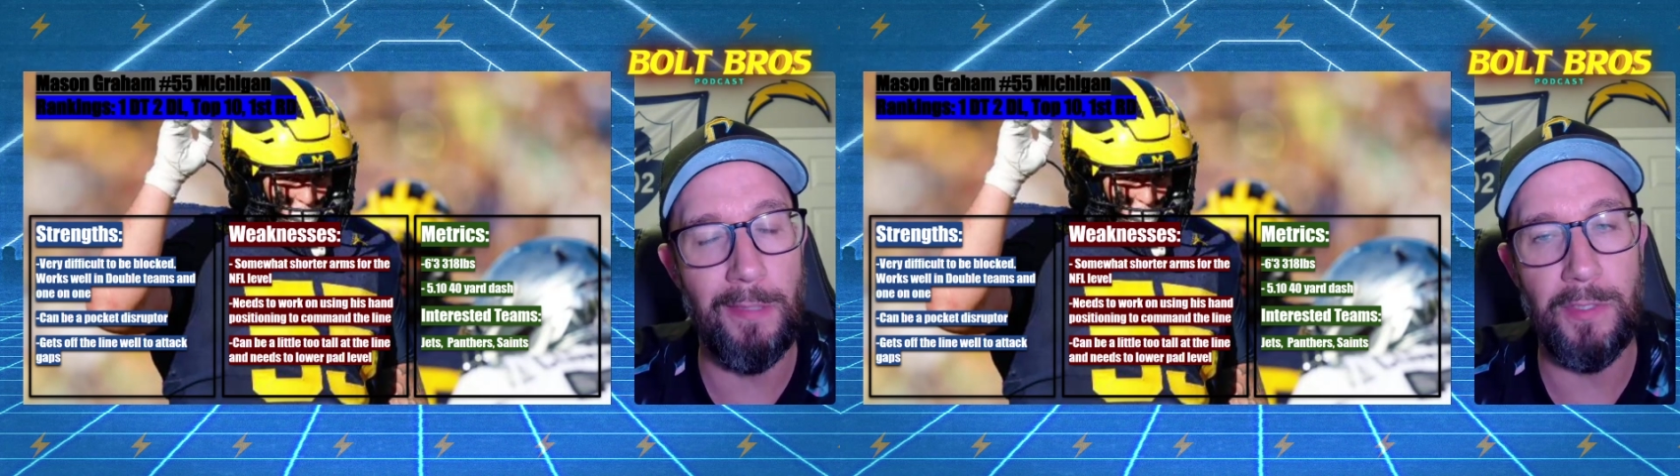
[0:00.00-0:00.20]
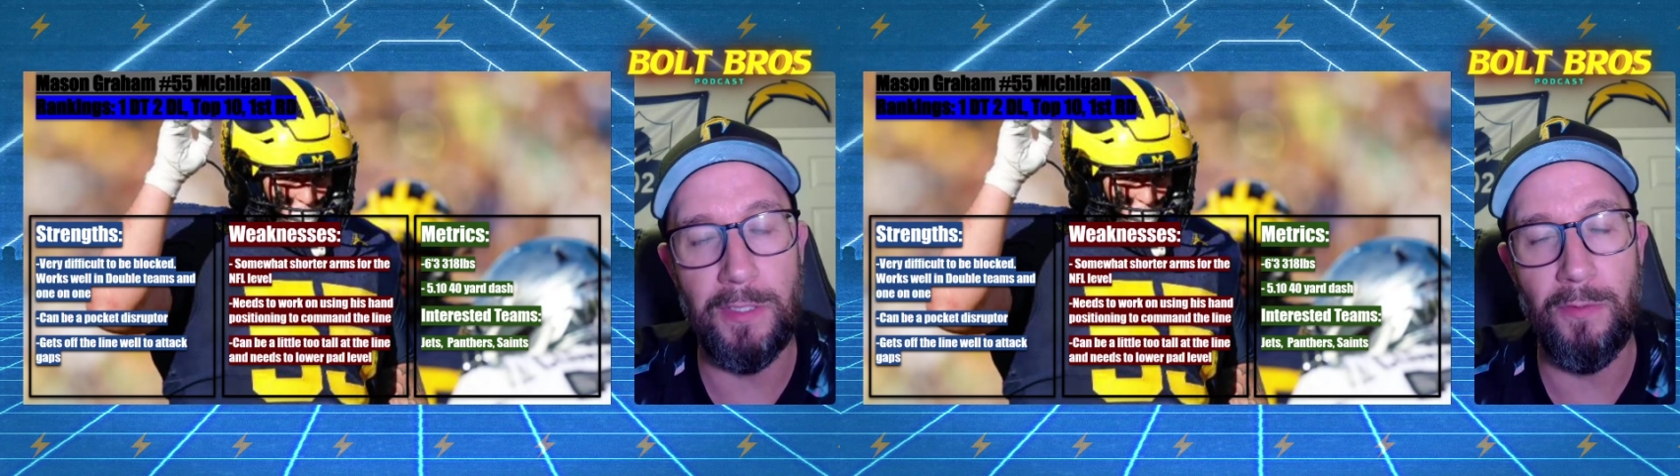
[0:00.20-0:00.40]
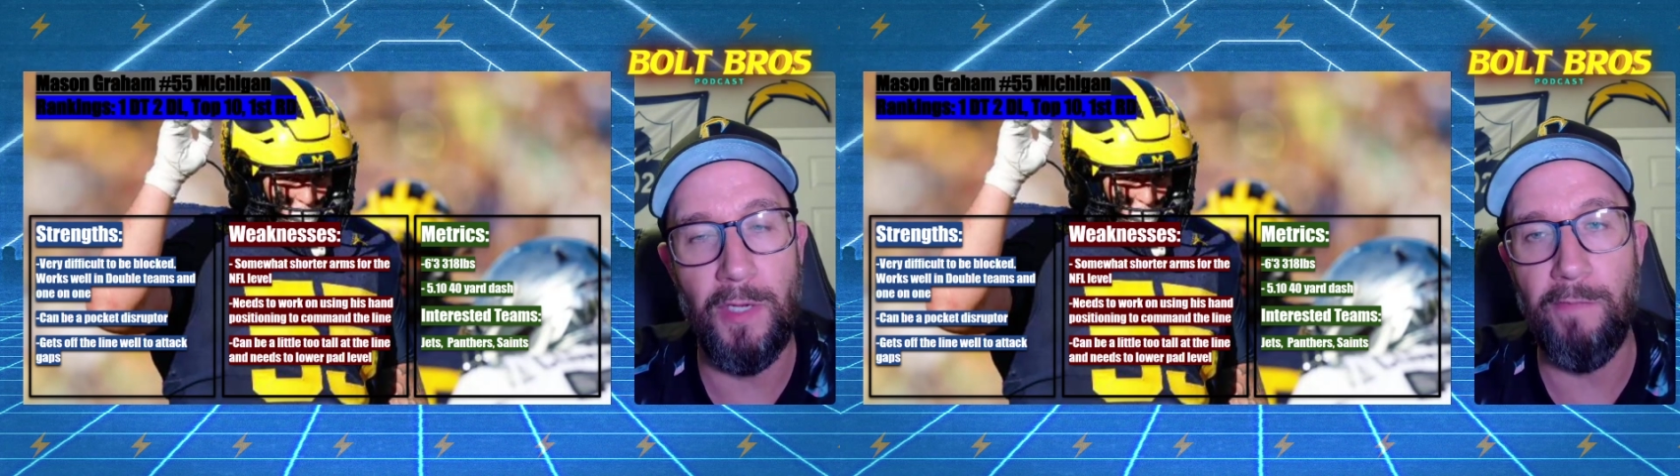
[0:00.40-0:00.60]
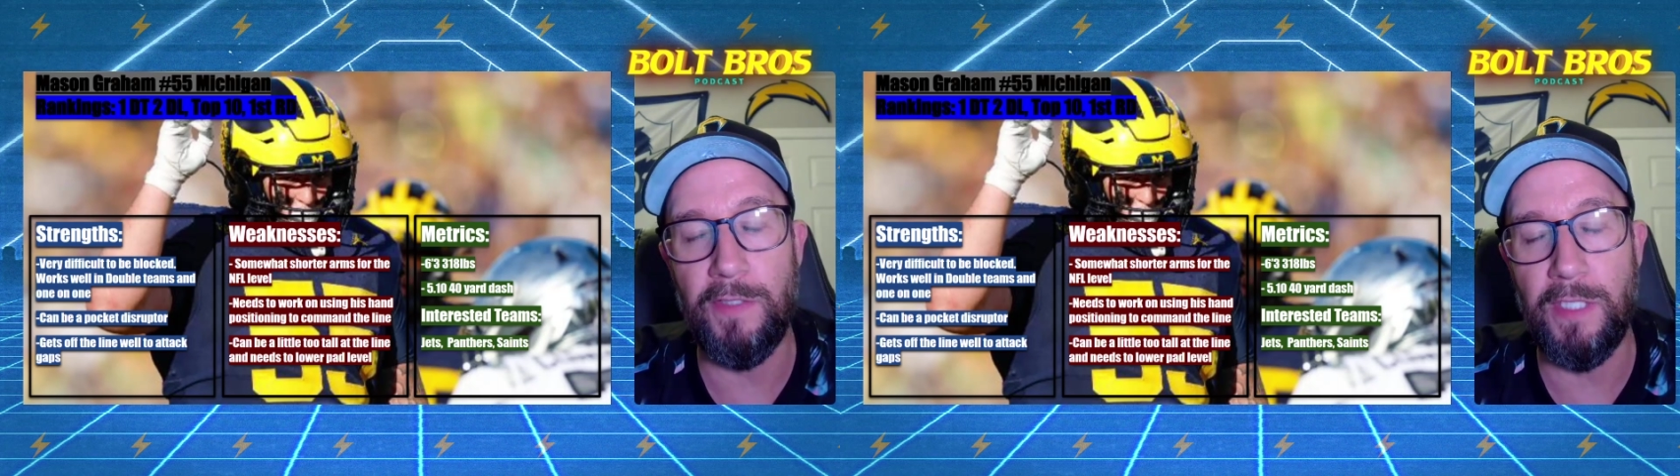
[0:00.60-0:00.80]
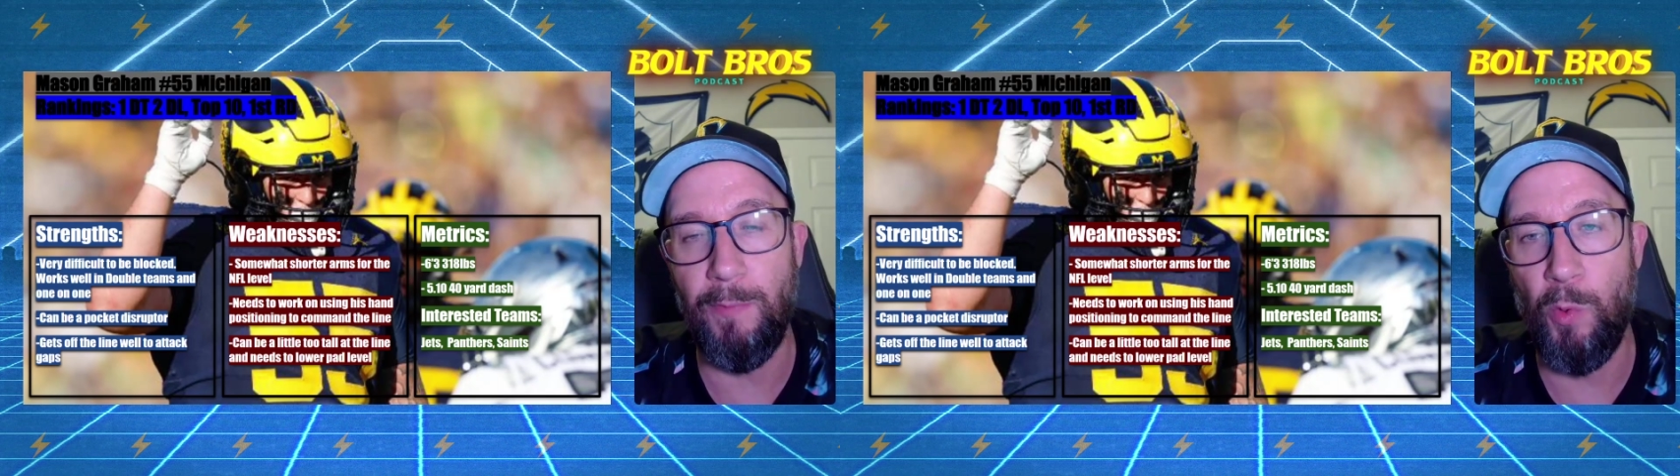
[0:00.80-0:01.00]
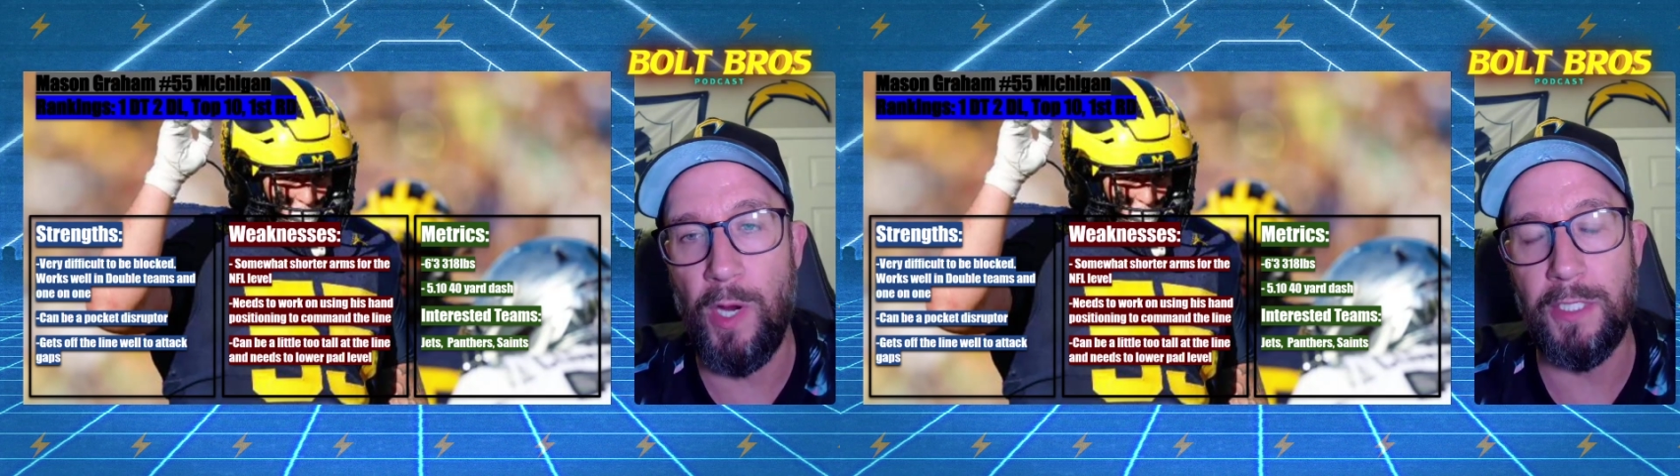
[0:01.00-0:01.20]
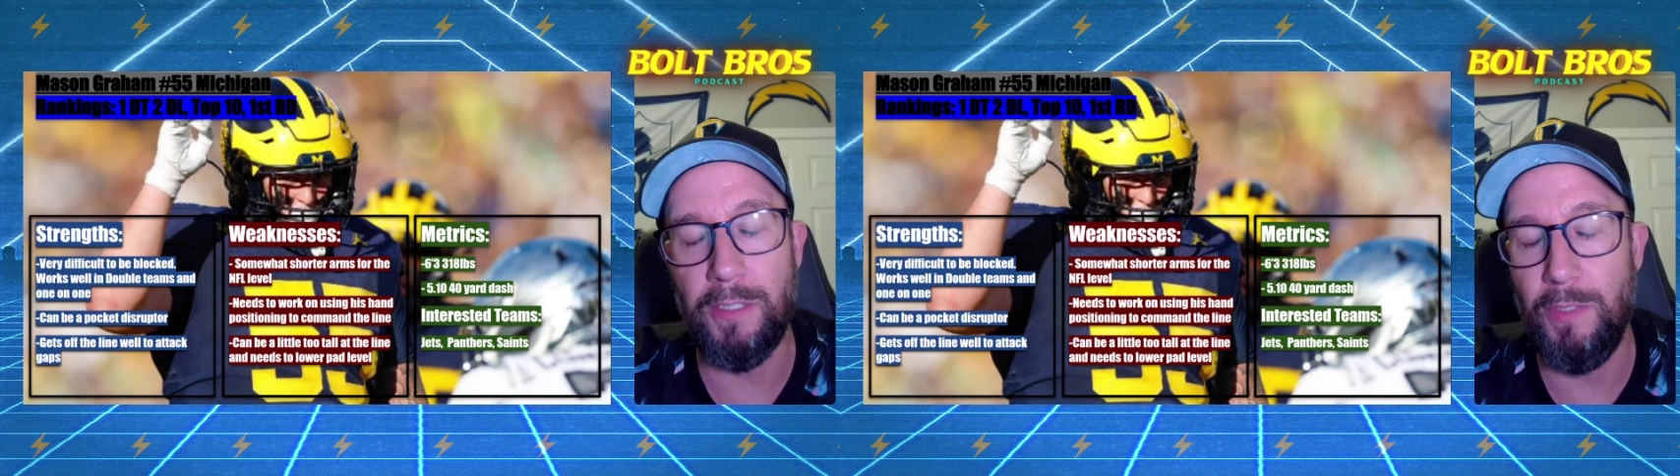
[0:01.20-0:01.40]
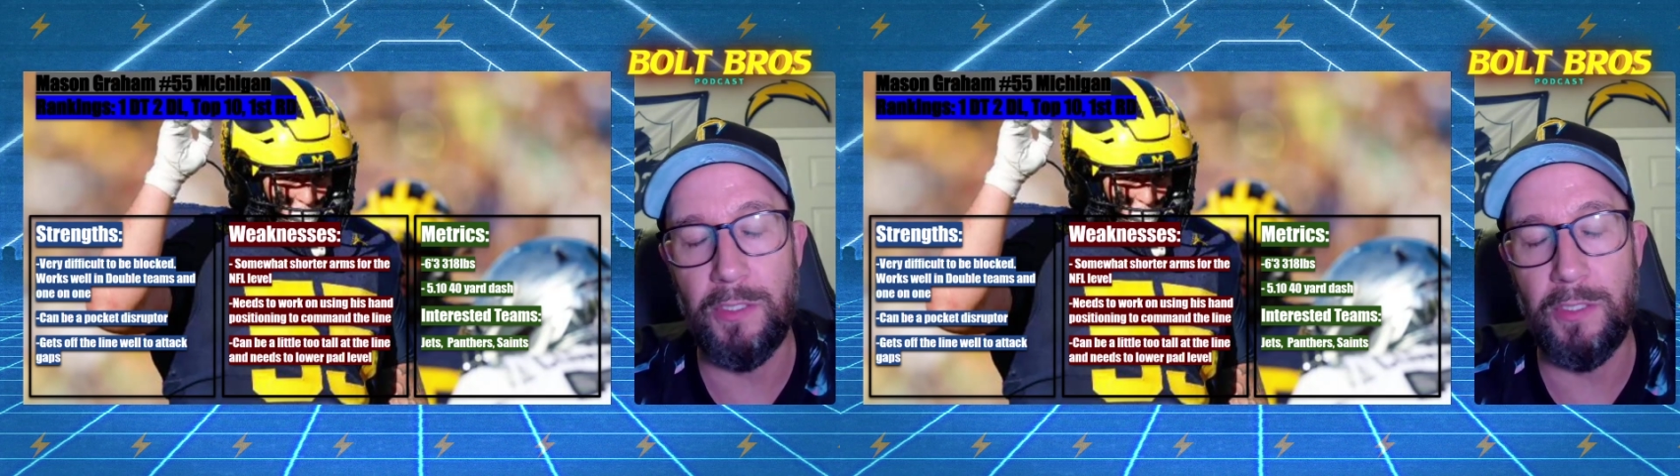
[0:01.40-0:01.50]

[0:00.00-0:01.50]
time because every time I watch him,